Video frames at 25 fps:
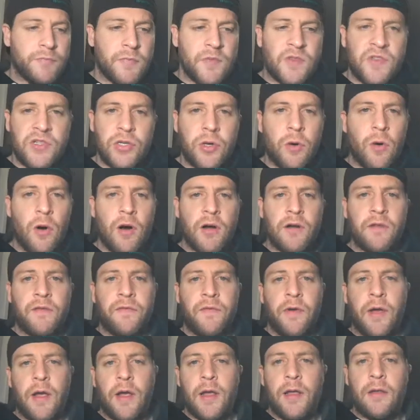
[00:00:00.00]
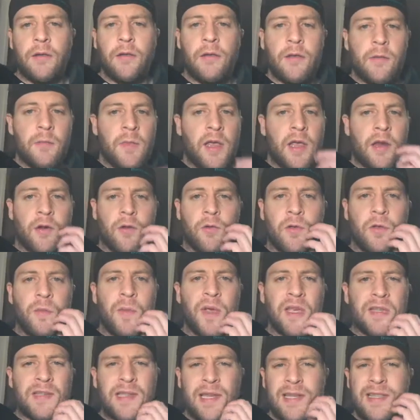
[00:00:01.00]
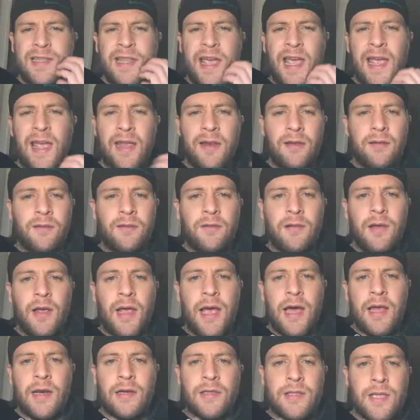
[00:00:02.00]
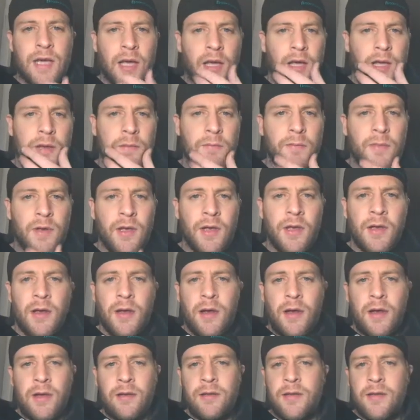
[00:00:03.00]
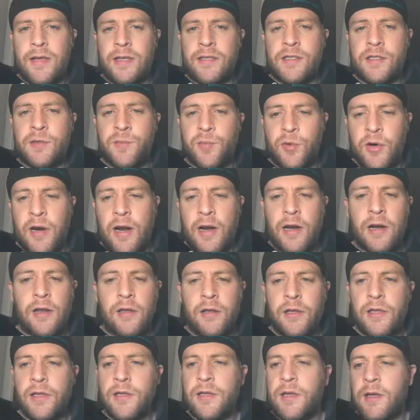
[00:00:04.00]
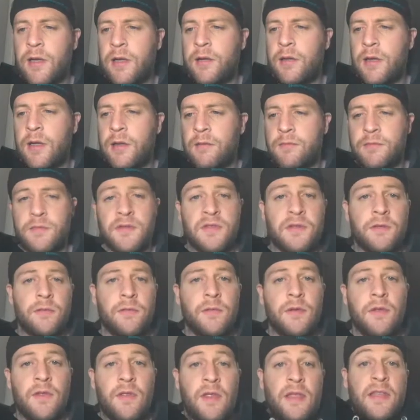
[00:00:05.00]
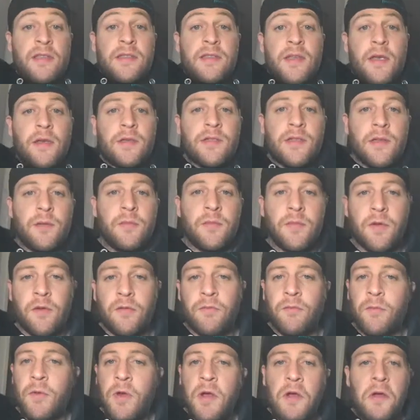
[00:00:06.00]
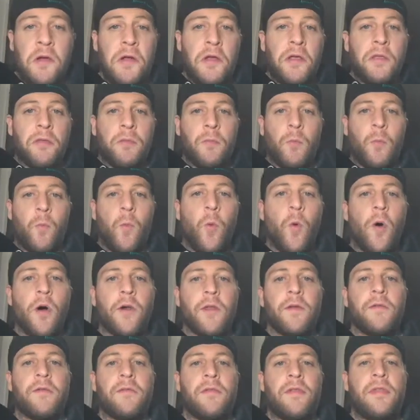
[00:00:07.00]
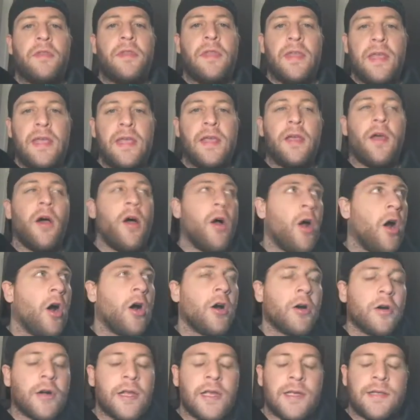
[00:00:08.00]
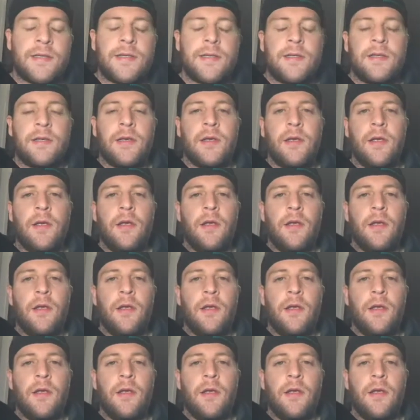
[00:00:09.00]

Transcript: So hard to find. The maker only makes like 10 at a time, and that's sporadically, and then sells them. They're one of the hardest